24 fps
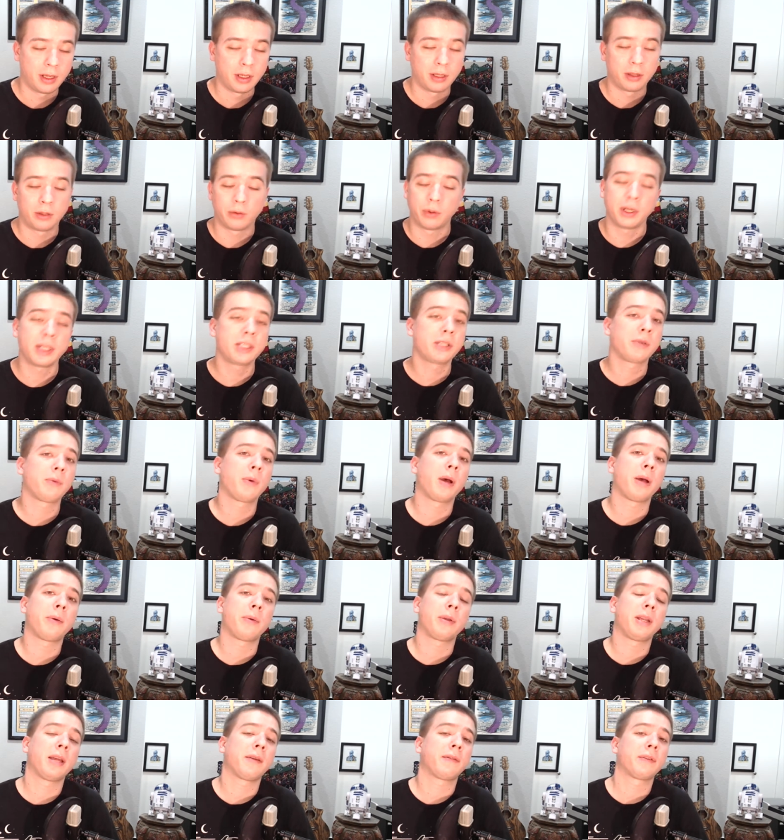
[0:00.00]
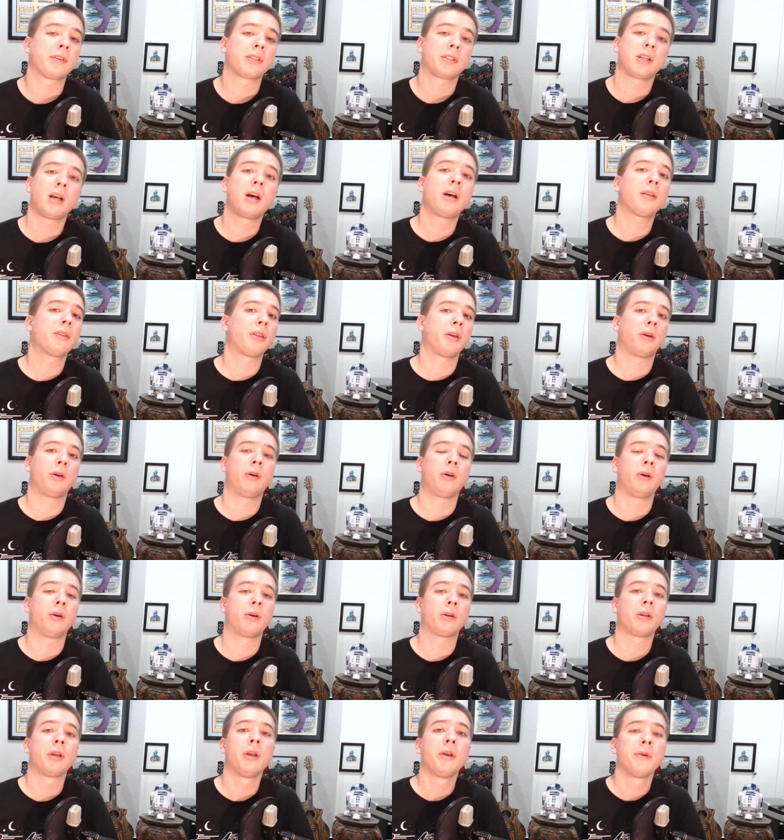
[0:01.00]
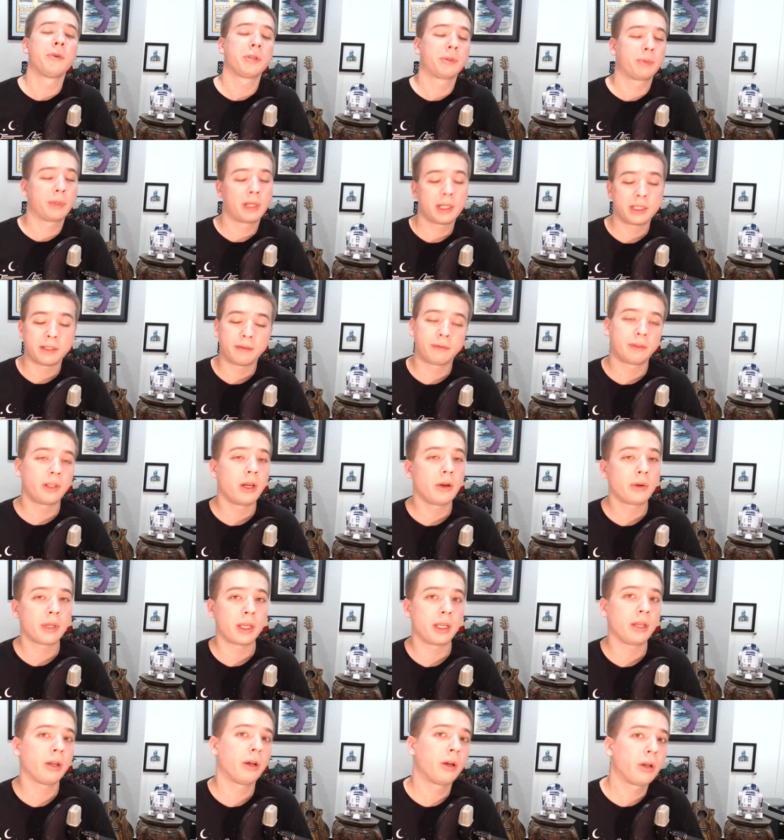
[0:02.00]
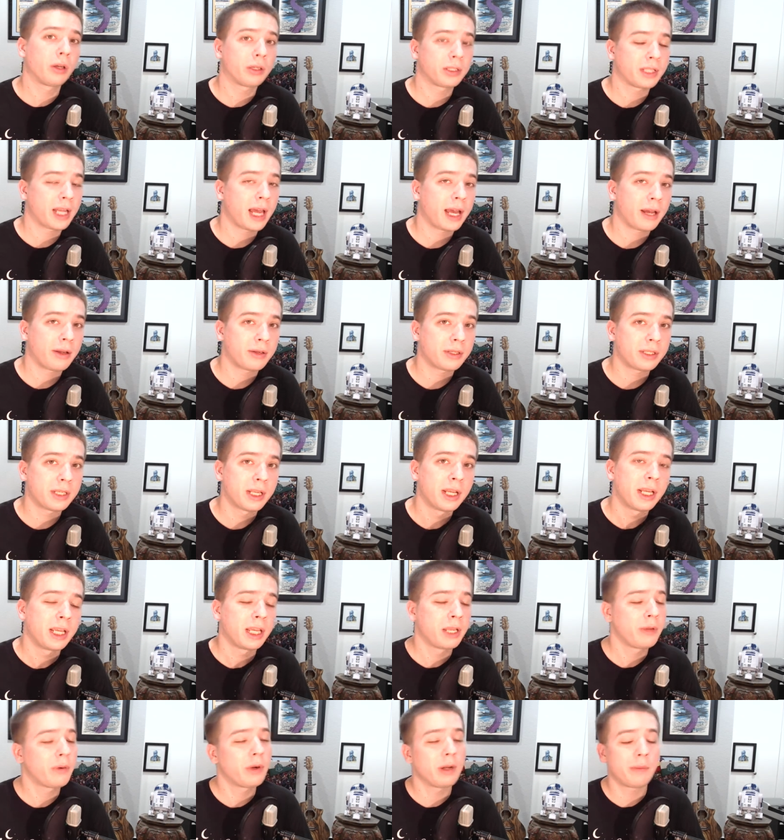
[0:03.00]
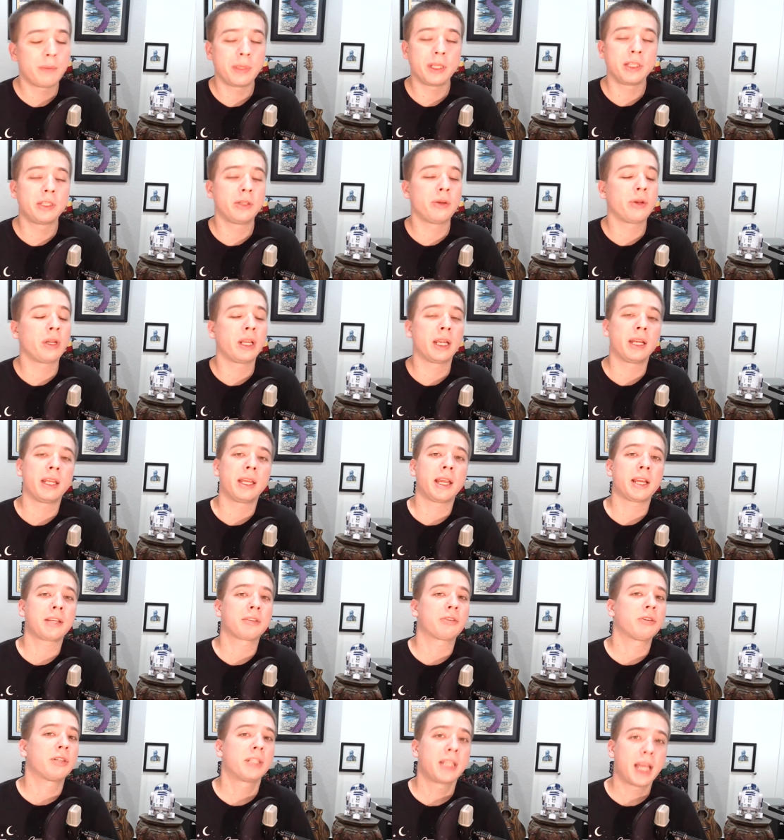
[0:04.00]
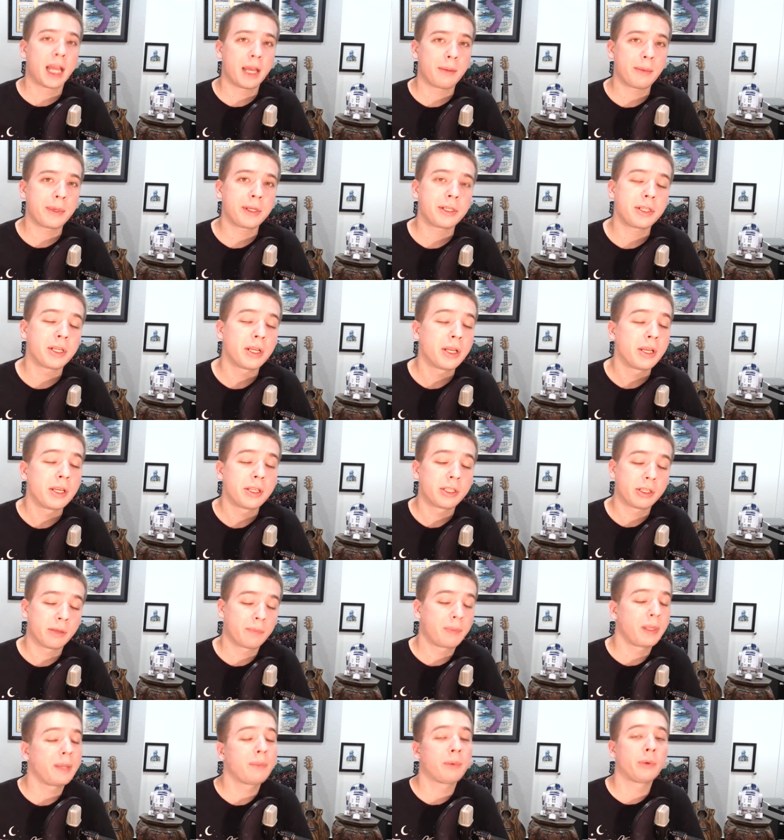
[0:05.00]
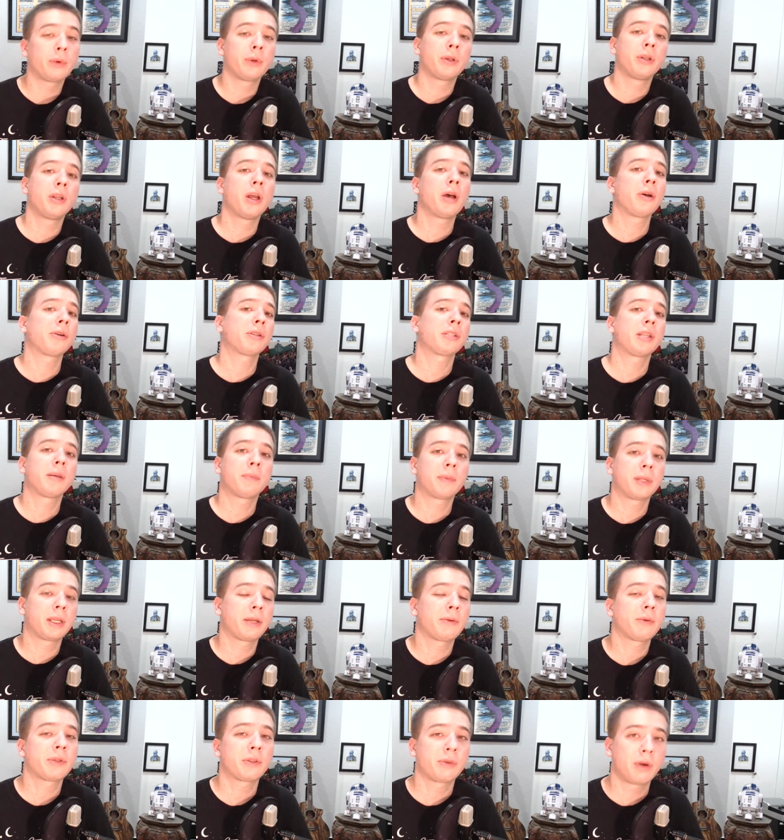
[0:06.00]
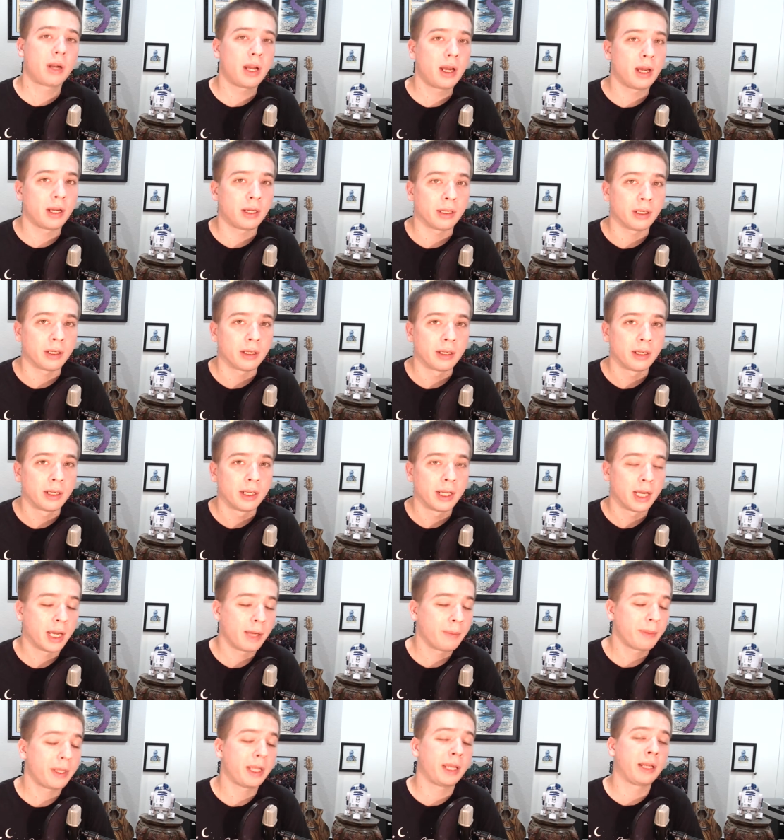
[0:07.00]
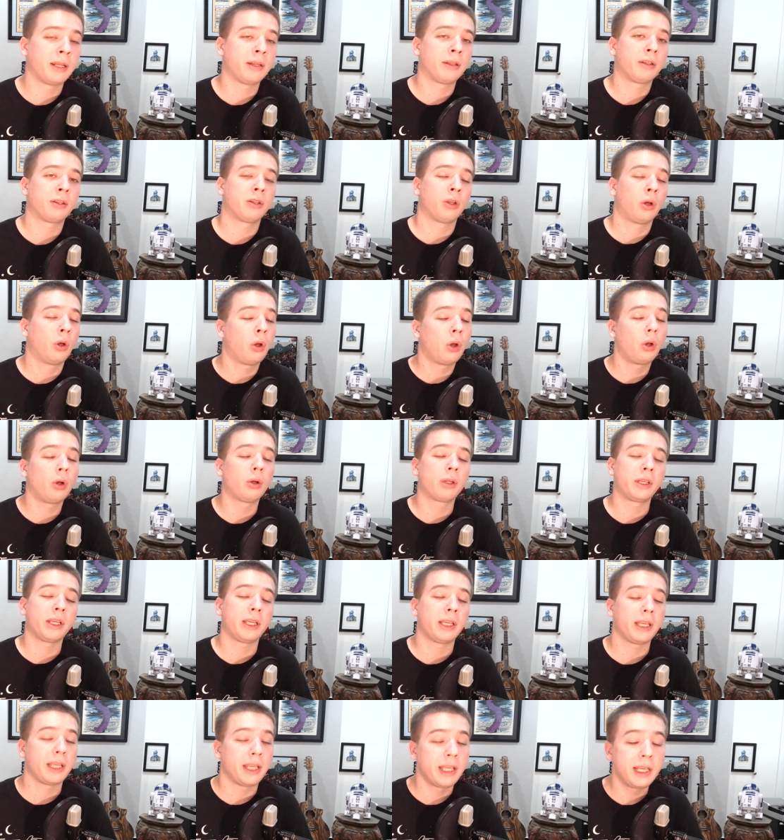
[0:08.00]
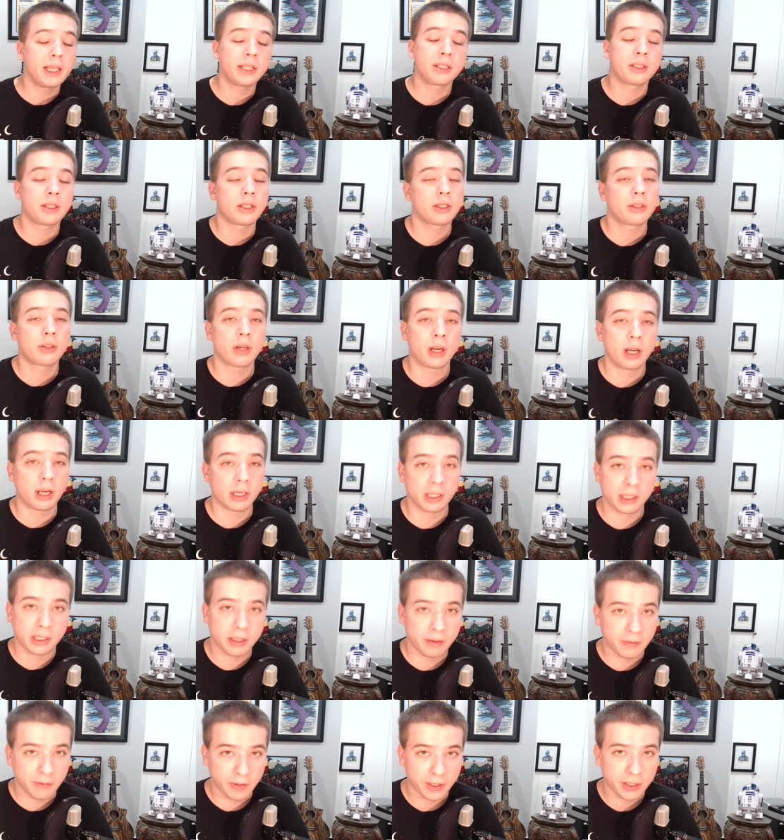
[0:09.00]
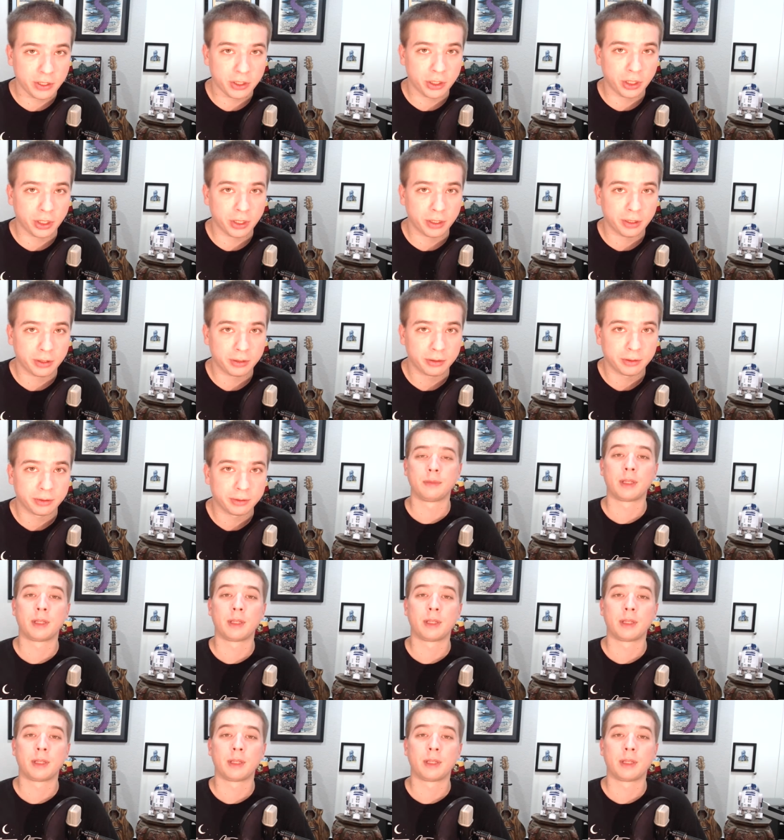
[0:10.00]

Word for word: The reason why we never saw the Hulk was because if Loki hulked out, he wouldn't be doing any extra damage, so people would know something was wrong. I mean, the Hulk is the strongest Avenger.